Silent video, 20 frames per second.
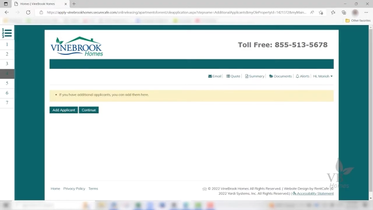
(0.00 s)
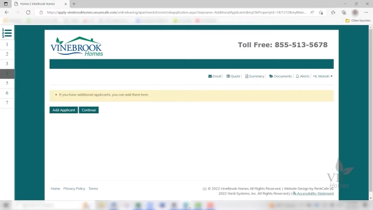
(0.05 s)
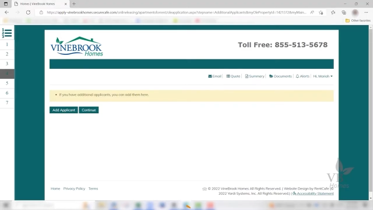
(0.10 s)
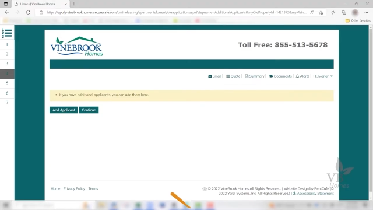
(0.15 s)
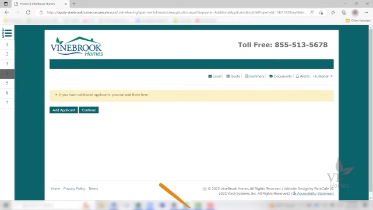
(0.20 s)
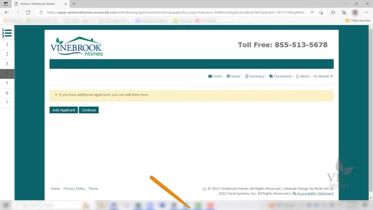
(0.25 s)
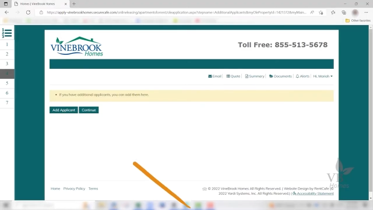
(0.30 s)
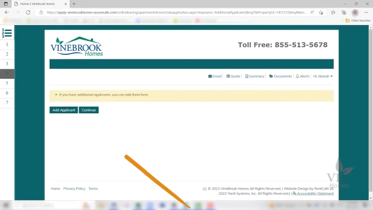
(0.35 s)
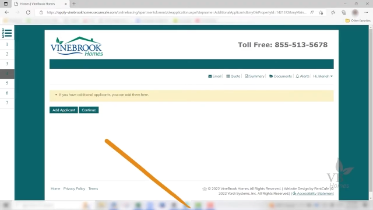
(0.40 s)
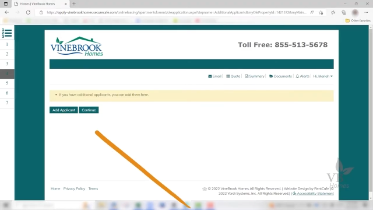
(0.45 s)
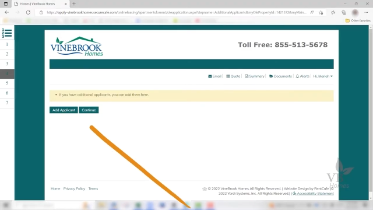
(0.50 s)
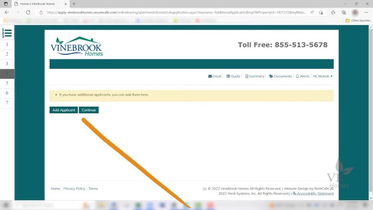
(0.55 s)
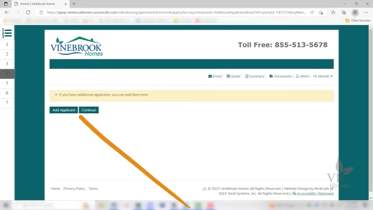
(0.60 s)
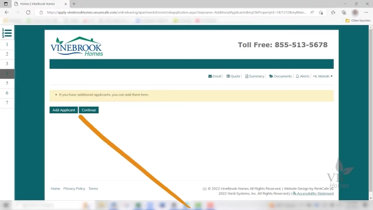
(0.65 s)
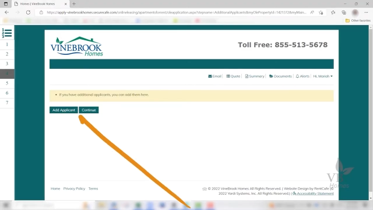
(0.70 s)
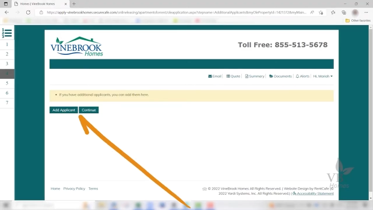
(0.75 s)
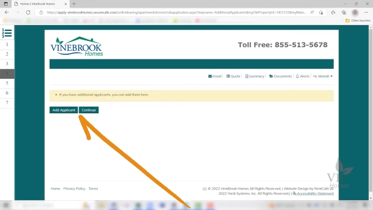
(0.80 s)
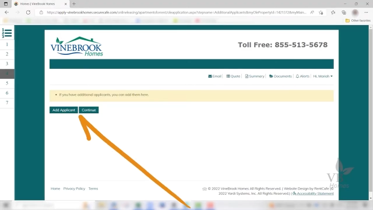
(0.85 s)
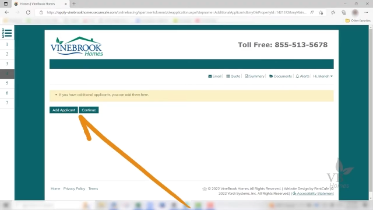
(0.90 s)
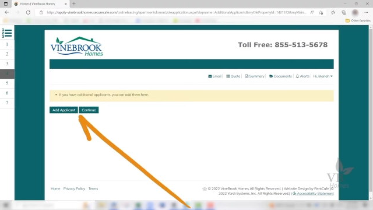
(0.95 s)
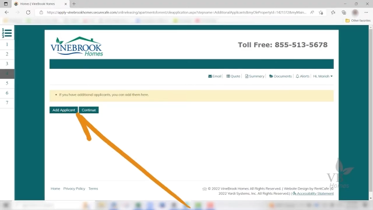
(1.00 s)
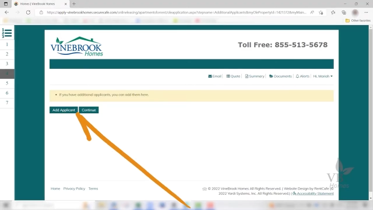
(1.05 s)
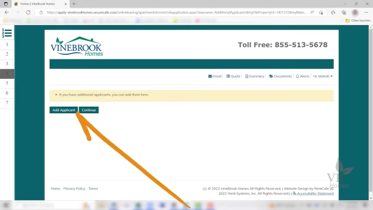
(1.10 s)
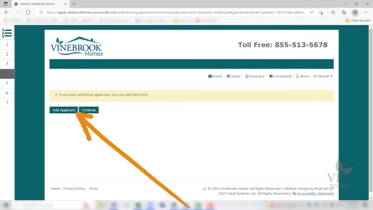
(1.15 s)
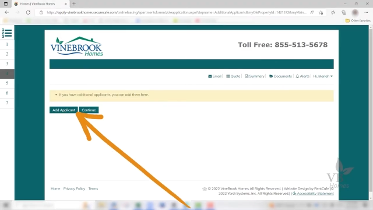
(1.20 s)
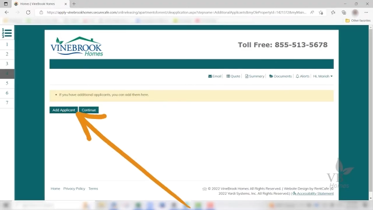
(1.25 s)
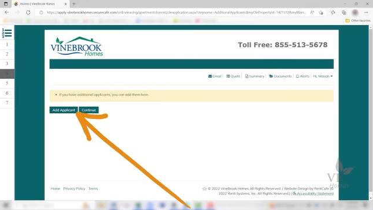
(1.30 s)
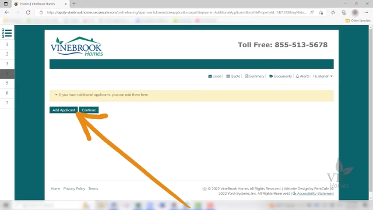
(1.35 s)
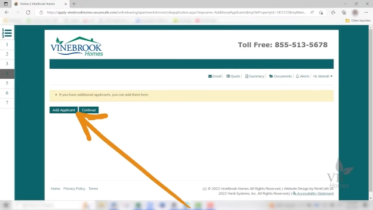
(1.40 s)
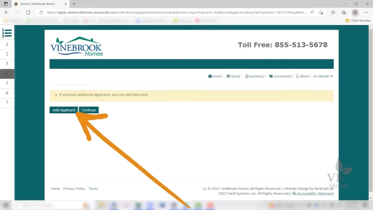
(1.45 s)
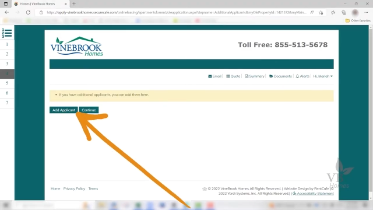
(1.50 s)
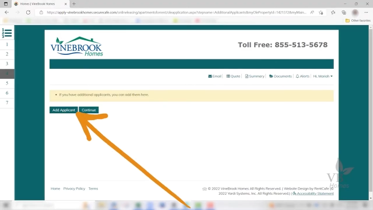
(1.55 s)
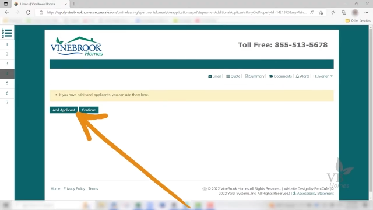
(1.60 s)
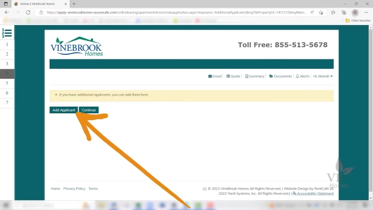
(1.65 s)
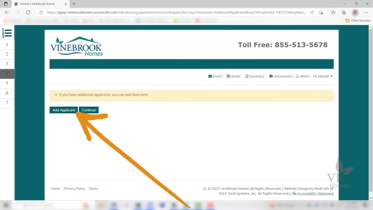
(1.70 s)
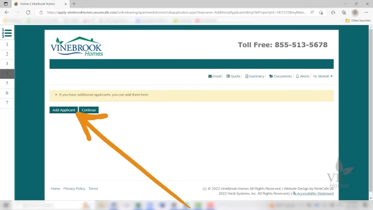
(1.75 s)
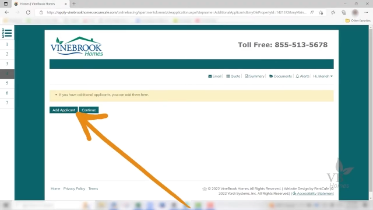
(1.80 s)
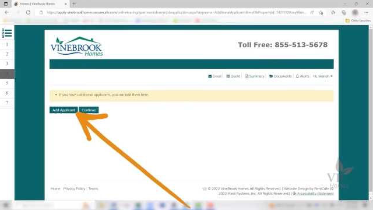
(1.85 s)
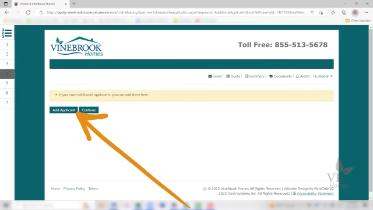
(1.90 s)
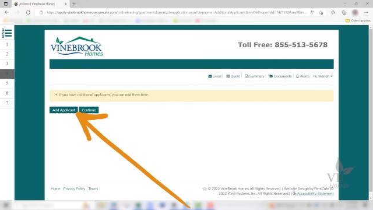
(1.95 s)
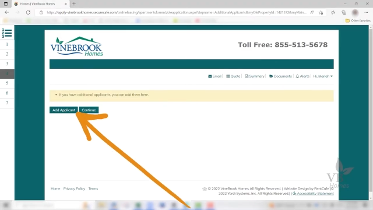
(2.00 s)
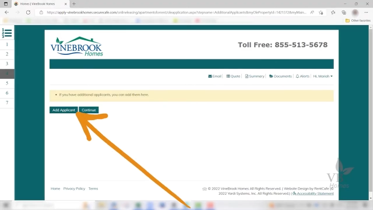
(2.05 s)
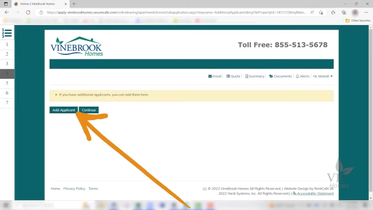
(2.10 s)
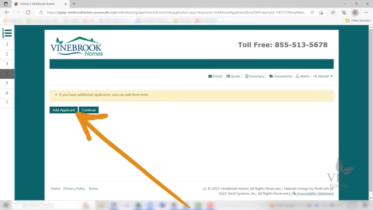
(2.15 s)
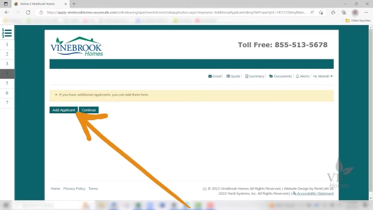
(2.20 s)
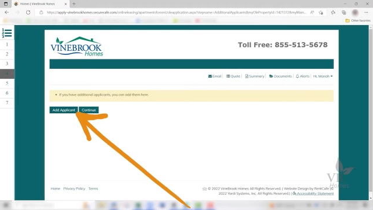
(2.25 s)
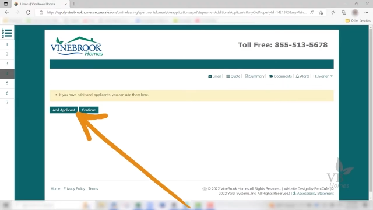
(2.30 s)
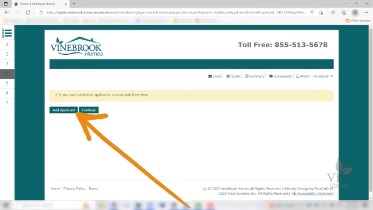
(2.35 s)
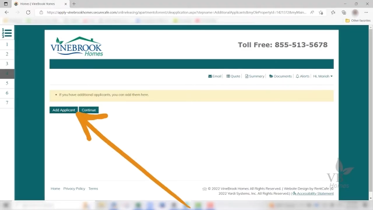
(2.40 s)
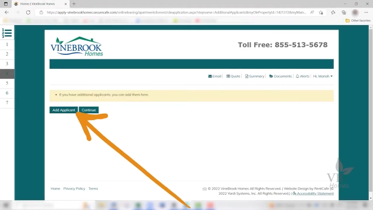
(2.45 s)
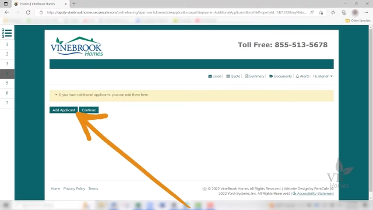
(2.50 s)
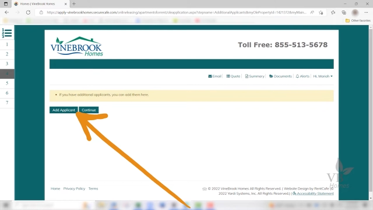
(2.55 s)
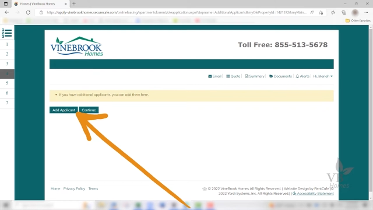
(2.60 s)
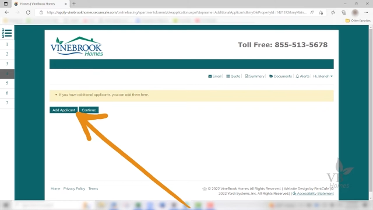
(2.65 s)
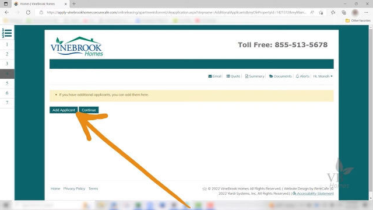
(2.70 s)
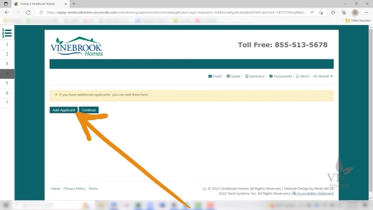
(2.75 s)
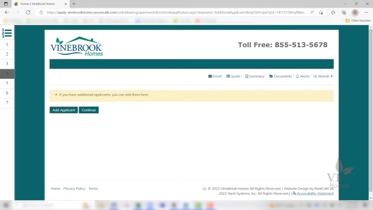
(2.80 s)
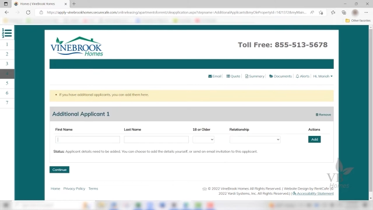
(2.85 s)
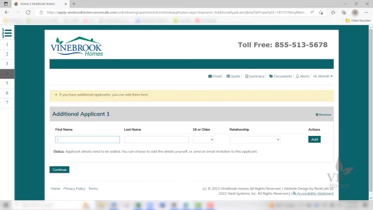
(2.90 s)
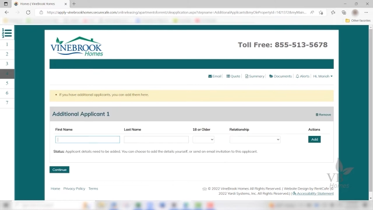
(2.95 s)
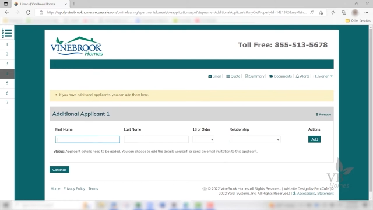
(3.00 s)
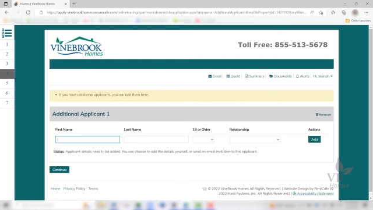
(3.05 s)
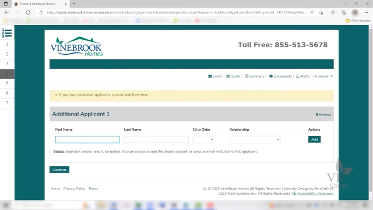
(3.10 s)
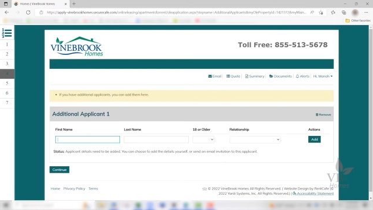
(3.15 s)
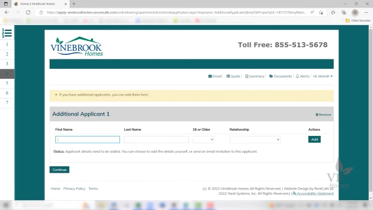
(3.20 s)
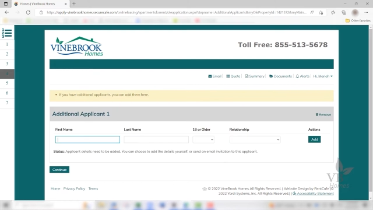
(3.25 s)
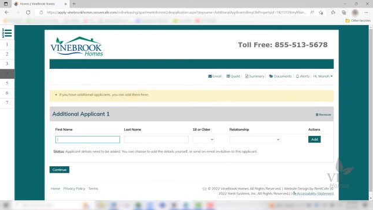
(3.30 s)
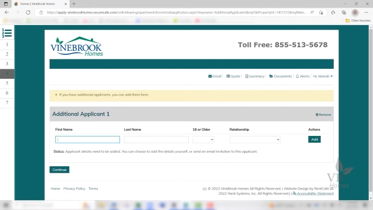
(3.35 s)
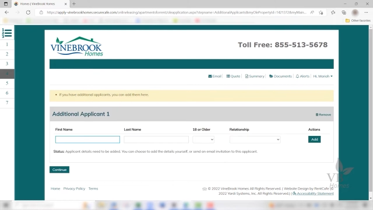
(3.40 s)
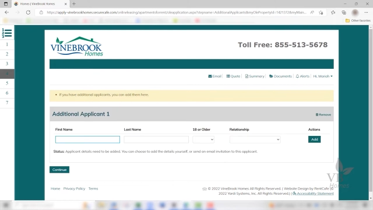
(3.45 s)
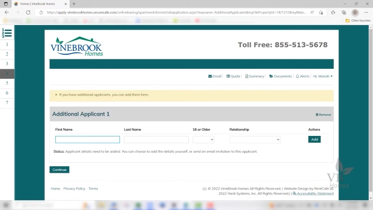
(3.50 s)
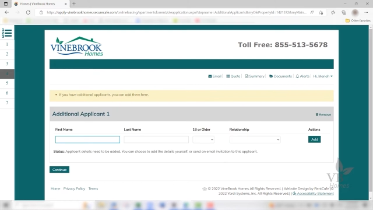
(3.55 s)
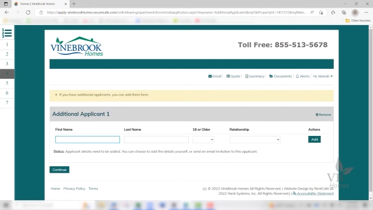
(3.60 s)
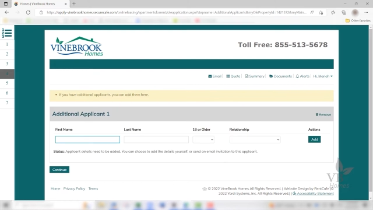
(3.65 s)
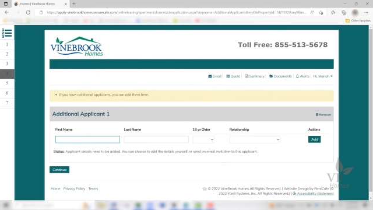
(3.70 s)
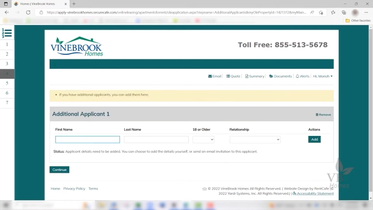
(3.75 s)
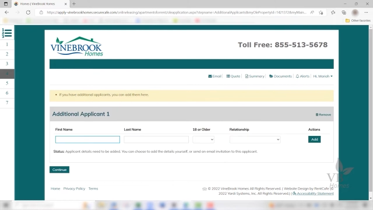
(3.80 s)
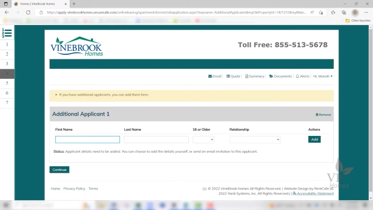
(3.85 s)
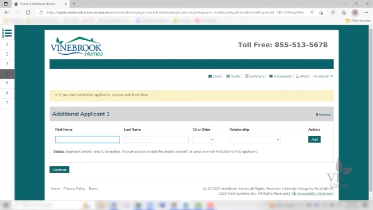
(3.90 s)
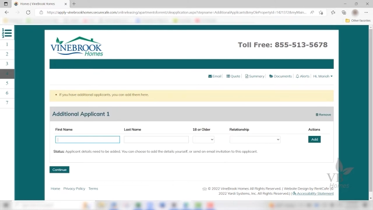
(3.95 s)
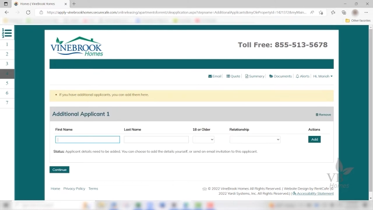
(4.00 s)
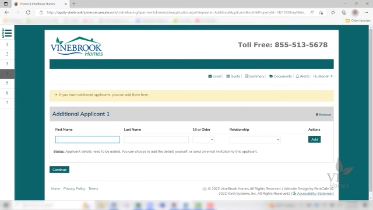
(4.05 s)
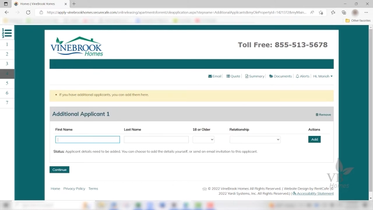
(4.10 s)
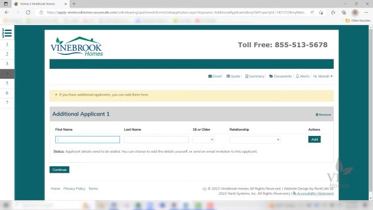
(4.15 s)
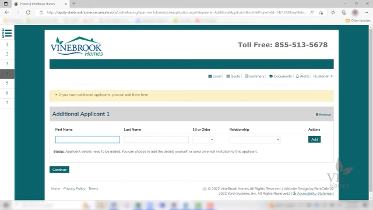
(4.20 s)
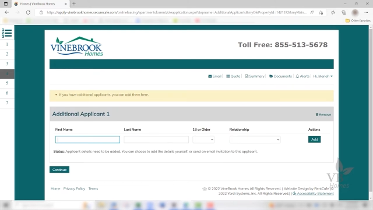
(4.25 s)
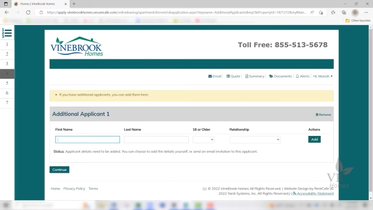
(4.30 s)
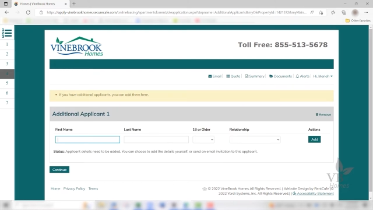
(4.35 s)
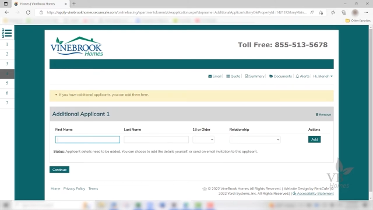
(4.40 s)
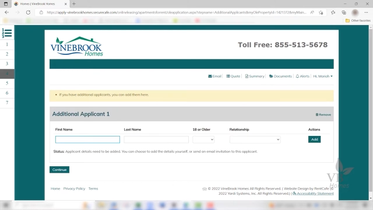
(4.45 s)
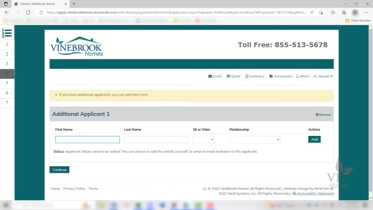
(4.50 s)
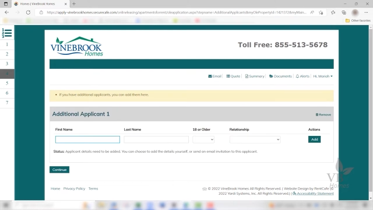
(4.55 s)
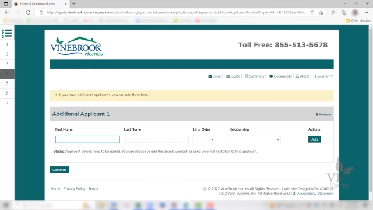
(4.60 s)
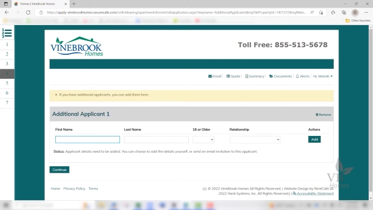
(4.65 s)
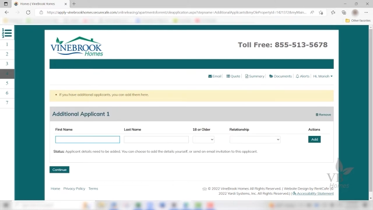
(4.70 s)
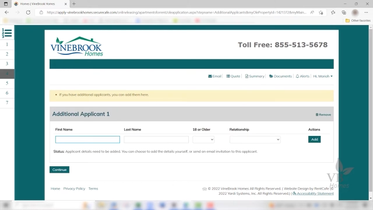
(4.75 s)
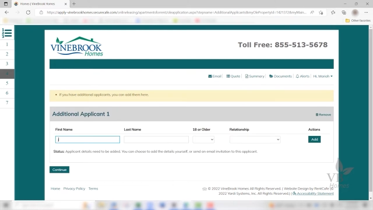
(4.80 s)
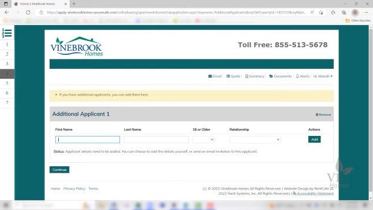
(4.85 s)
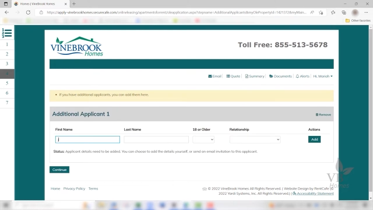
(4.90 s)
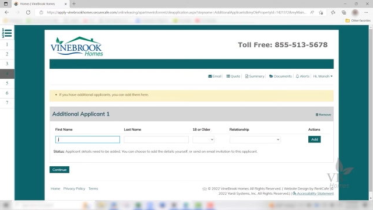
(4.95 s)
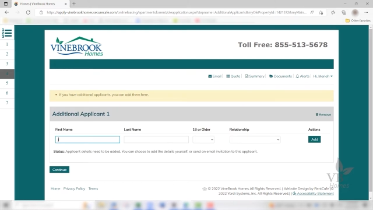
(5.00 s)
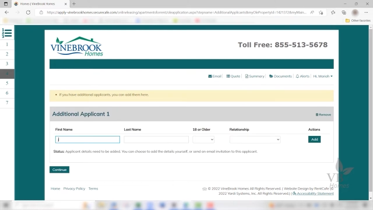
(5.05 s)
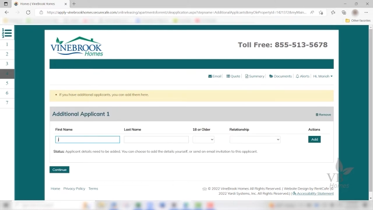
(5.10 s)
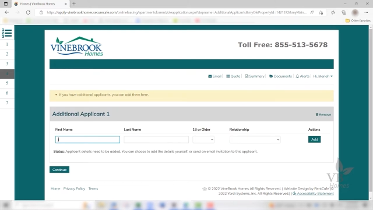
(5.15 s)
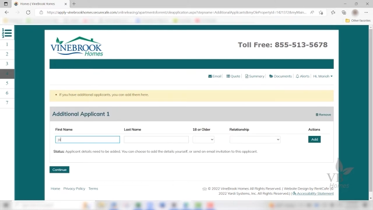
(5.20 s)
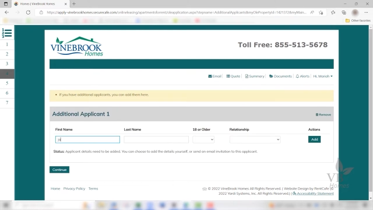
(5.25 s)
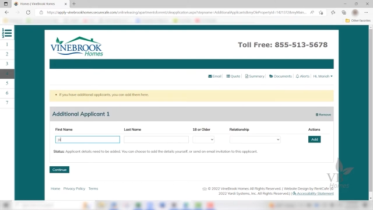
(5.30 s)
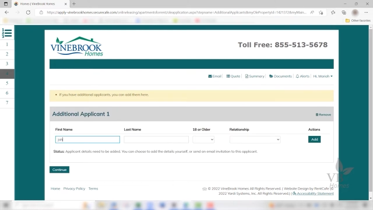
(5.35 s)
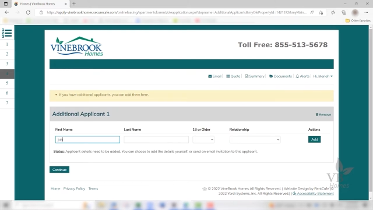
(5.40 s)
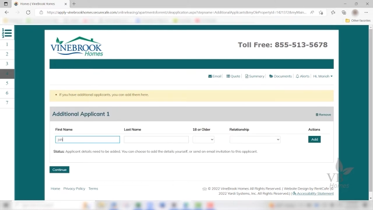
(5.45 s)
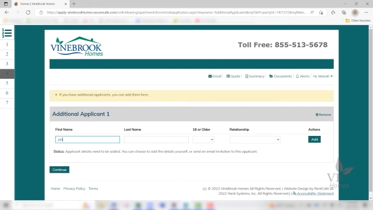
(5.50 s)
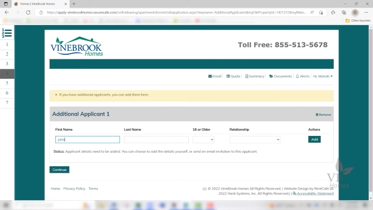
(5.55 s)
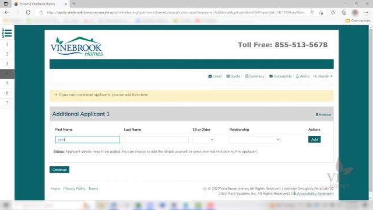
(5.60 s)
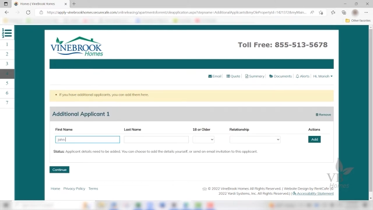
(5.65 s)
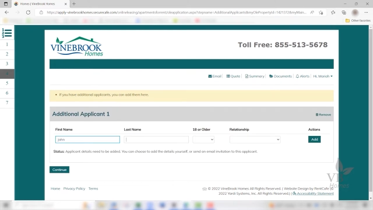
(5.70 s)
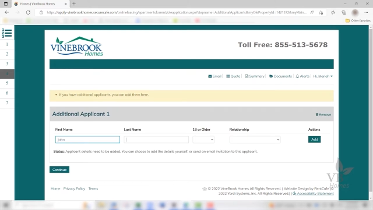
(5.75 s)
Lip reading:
[unreadable: no face in view]